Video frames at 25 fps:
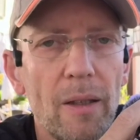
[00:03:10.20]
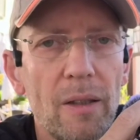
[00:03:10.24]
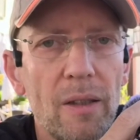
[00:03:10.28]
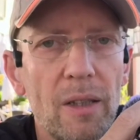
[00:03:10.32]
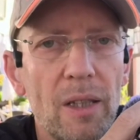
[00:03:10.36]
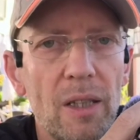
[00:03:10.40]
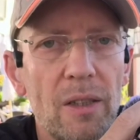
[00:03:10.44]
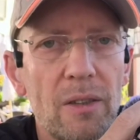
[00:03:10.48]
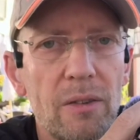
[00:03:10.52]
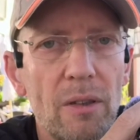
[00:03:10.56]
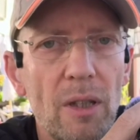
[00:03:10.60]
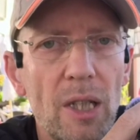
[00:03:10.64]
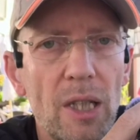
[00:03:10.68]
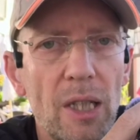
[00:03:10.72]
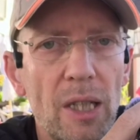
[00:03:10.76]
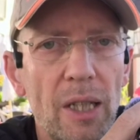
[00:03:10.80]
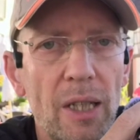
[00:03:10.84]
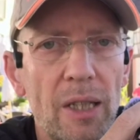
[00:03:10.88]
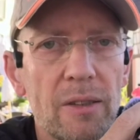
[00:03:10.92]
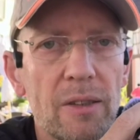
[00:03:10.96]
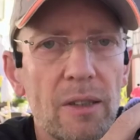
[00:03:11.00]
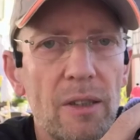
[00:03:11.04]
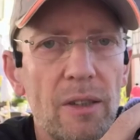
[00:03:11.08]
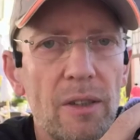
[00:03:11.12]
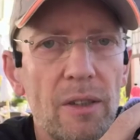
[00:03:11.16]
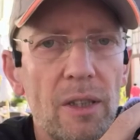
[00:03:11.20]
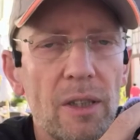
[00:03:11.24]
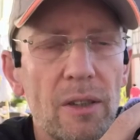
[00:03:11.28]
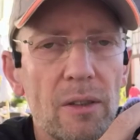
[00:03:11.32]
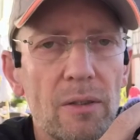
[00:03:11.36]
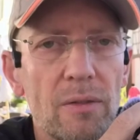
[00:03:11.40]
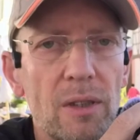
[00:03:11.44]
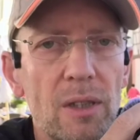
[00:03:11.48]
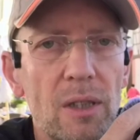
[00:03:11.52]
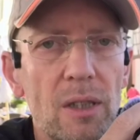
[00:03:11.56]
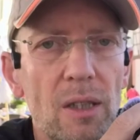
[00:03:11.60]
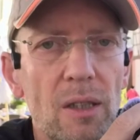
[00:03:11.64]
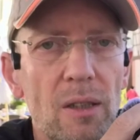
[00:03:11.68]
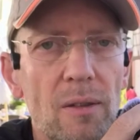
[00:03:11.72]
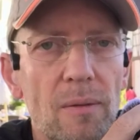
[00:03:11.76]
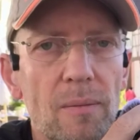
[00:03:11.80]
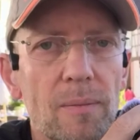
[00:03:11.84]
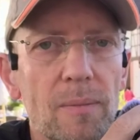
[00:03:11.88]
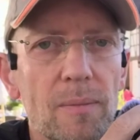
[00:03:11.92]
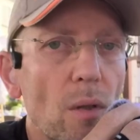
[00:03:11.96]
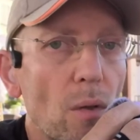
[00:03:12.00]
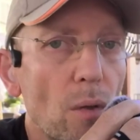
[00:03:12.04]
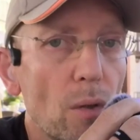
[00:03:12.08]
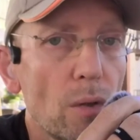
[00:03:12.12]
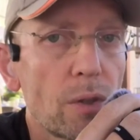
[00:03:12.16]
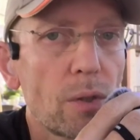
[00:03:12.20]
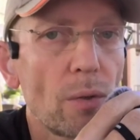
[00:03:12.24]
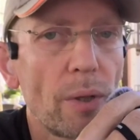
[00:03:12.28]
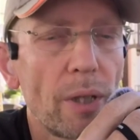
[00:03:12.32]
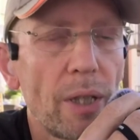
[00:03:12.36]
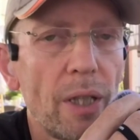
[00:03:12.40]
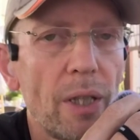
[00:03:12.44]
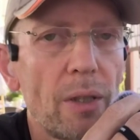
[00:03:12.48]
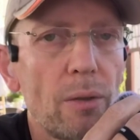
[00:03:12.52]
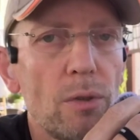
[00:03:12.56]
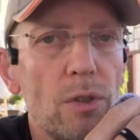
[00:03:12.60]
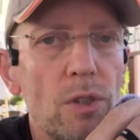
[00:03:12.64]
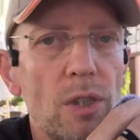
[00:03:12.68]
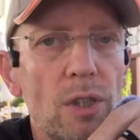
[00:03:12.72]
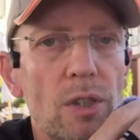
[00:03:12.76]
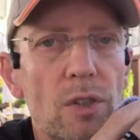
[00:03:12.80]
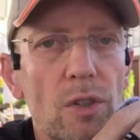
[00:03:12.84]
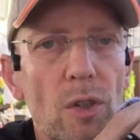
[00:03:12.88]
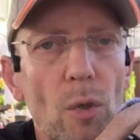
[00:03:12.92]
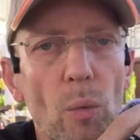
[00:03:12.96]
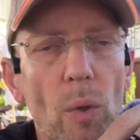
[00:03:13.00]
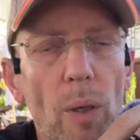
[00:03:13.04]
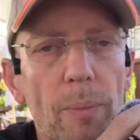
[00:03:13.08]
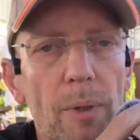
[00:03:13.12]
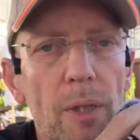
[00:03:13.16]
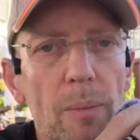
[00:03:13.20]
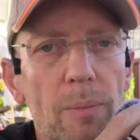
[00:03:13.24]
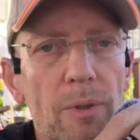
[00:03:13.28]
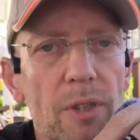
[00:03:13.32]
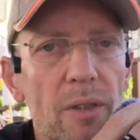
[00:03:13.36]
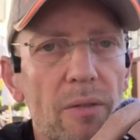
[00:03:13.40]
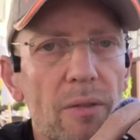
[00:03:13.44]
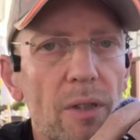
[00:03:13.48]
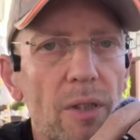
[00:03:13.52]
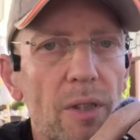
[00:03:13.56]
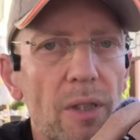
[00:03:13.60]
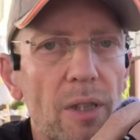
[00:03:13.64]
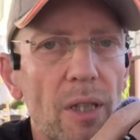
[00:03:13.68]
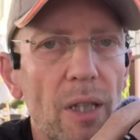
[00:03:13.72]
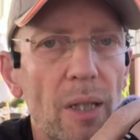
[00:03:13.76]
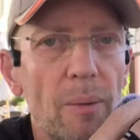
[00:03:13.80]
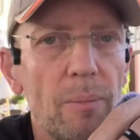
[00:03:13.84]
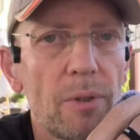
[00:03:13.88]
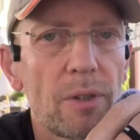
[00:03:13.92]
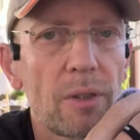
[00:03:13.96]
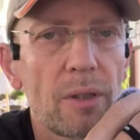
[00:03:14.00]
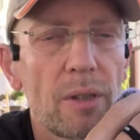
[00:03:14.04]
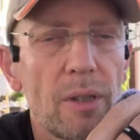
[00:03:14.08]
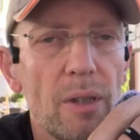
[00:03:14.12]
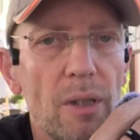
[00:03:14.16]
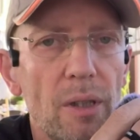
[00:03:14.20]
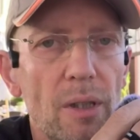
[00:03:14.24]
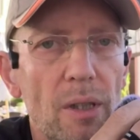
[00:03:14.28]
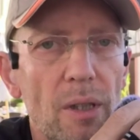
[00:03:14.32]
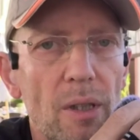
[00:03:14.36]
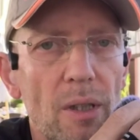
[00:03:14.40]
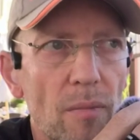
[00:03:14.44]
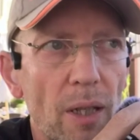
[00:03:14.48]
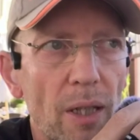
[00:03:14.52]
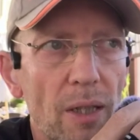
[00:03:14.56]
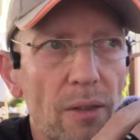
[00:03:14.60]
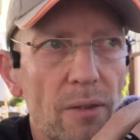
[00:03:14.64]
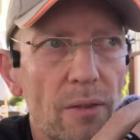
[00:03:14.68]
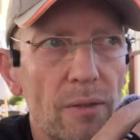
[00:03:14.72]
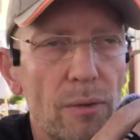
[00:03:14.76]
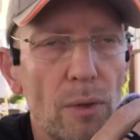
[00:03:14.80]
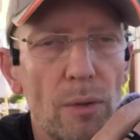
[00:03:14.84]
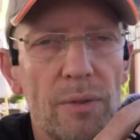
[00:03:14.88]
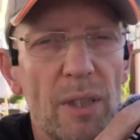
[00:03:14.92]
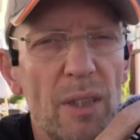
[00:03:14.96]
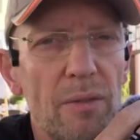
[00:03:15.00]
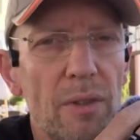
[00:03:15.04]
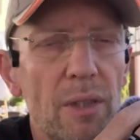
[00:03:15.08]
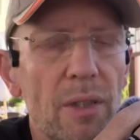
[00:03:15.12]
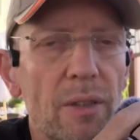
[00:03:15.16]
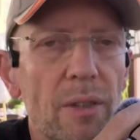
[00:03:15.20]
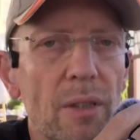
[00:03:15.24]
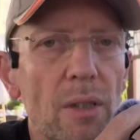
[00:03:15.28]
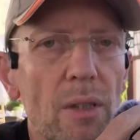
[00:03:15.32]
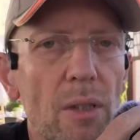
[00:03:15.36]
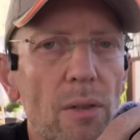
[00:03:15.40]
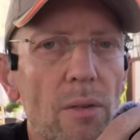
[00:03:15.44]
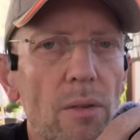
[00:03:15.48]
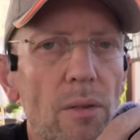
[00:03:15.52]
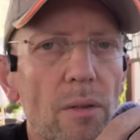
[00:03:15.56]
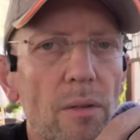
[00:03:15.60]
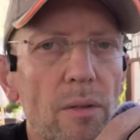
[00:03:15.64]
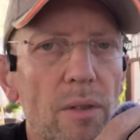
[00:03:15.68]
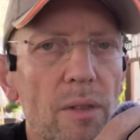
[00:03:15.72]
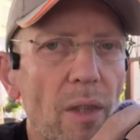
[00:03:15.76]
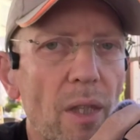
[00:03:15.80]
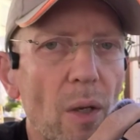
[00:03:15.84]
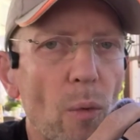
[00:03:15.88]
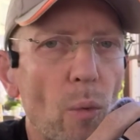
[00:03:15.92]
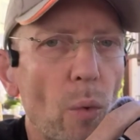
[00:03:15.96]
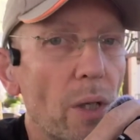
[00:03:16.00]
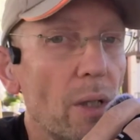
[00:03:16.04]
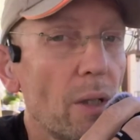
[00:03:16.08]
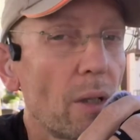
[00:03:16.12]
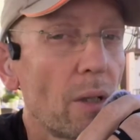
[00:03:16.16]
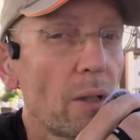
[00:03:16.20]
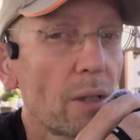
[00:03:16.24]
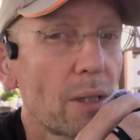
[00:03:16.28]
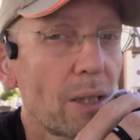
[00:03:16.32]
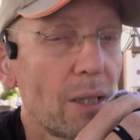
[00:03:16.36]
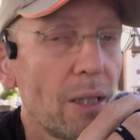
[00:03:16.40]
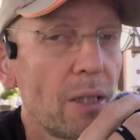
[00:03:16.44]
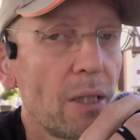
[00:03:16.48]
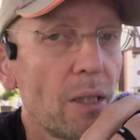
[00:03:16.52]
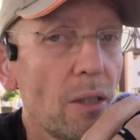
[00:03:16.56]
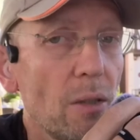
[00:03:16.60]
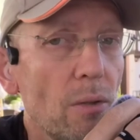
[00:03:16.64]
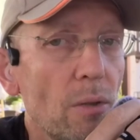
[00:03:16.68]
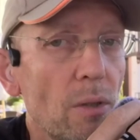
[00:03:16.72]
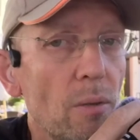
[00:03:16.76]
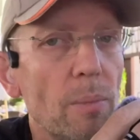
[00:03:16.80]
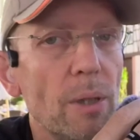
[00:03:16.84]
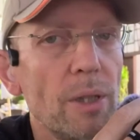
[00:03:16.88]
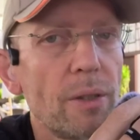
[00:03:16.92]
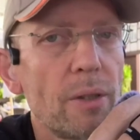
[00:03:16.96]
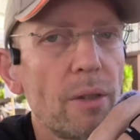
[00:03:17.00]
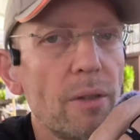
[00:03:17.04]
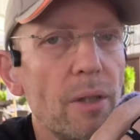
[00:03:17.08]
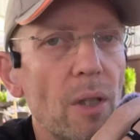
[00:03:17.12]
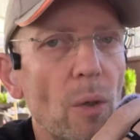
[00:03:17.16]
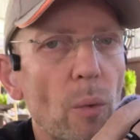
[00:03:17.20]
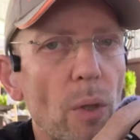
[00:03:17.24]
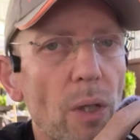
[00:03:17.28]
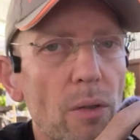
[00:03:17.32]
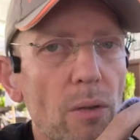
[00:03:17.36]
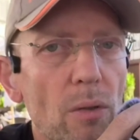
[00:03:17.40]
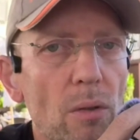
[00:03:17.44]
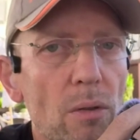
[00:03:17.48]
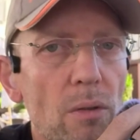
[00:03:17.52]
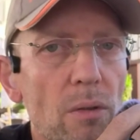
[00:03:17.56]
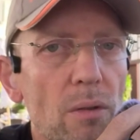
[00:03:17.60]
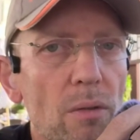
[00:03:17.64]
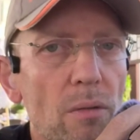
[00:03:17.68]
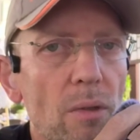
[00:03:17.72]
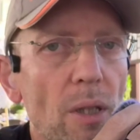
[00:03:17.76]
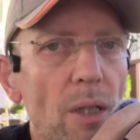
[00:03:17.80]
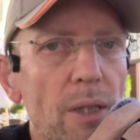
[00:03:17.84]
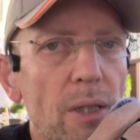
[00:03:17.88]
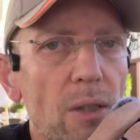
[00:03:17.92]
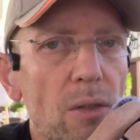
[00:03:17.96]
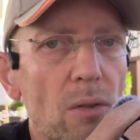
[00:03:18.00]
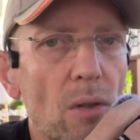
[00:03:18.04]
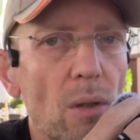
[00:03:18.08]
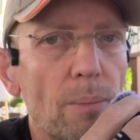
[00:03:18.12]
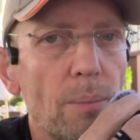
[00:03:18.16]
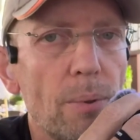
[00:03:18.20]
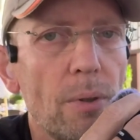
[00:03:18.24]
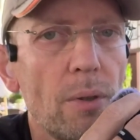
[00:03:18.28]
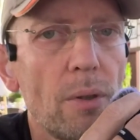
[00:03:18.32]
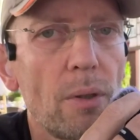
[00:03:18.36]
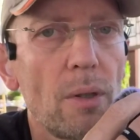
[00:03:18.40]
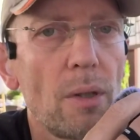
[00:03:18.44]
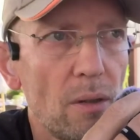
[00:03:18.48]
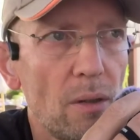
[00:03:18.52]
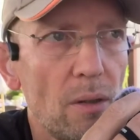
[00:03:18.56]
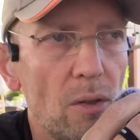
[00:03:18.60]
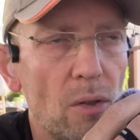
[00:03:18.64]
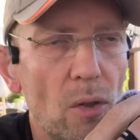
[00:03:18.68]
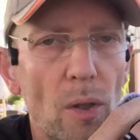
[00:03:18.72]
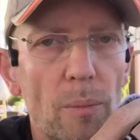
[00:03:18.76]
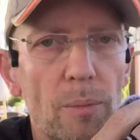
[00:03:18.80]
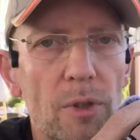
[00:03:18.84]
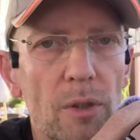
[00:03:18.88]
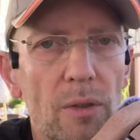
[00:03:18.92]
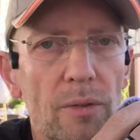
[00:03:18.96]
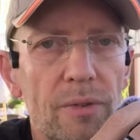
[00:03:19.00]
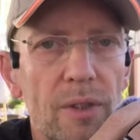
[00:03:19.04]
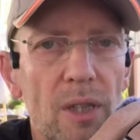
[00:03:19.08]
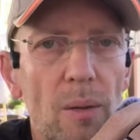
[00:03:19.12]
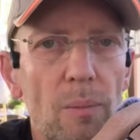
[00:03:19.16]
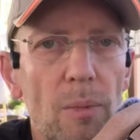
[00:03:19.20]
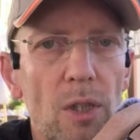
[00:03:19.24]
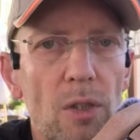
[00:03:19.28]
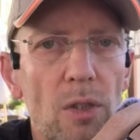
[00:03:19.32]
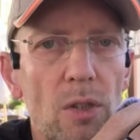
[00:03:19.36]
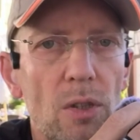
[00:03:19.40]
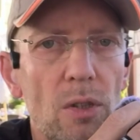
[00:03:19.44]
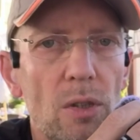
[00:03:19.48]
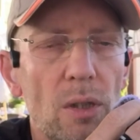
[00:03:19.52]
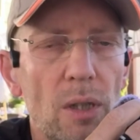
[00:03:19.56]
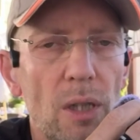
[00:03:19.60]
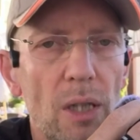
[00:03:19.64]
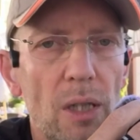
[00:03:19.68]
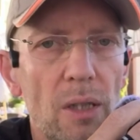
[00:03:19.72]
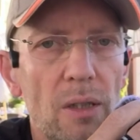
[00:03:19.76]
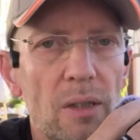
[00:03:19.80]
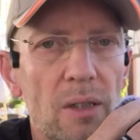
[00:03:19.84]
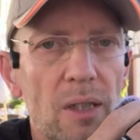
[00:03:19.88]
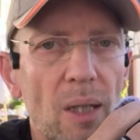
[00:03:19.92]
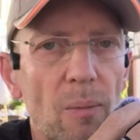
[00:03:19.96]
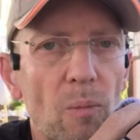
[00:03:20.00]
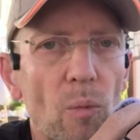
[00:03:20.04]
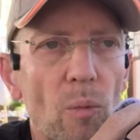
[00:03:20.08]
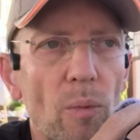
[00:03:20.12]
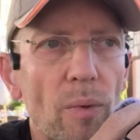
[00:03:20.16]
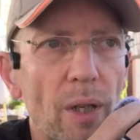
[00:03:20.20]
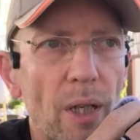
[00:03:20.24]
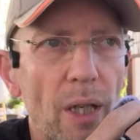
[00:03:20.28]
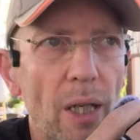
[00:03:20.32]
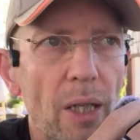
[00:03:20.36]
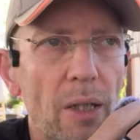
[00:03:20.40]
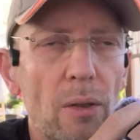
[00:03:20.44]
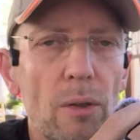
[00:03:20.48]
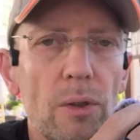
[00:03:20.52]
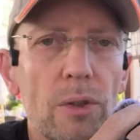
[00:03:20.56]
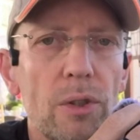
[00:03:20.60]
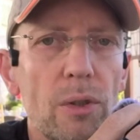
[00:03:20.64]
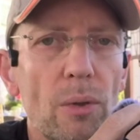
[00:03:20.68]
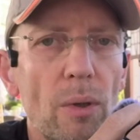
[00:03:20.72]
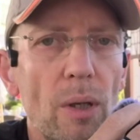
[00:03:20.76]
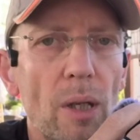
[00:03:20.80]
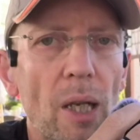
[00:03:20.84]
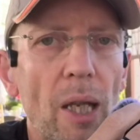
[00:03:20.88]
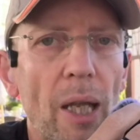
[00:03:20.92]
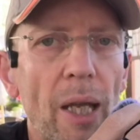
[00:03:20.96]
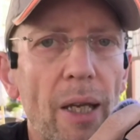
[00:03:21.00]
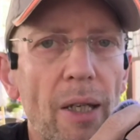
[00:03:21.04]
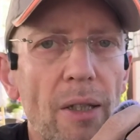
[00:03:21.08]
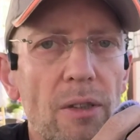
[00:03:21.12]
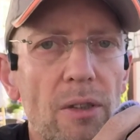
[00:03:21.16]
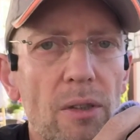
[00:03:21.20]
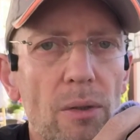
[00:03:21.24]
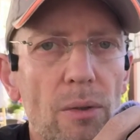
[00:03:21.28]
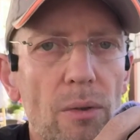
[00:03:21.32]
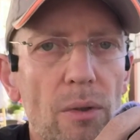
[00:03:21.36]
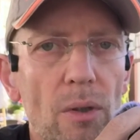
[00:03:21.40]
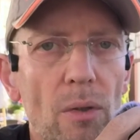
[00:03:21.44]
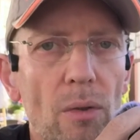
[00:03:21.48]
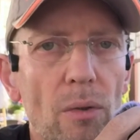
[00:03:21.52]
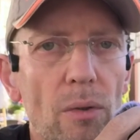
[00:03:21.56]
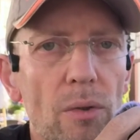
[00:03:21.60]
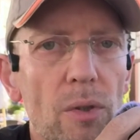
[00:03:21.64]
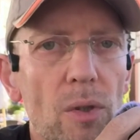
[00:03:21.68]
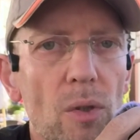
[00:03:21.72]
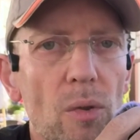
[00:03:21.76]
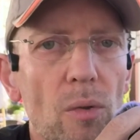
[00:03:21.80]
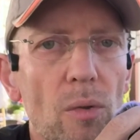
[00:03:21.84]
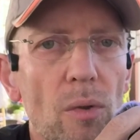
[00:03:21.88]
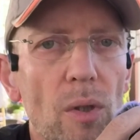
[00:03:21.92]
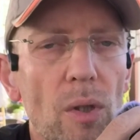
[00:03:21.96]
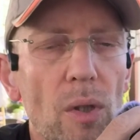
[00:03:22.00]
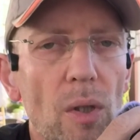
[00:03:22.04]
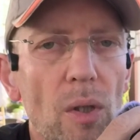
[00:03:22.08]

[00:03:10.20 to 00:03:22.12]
it's really a hassle in the end of the day. Also, I had to change the webcam several times. Like 4 or 5 years ago, they were getting good, but they were not really top in terms of image. And some had also a lag, so the audio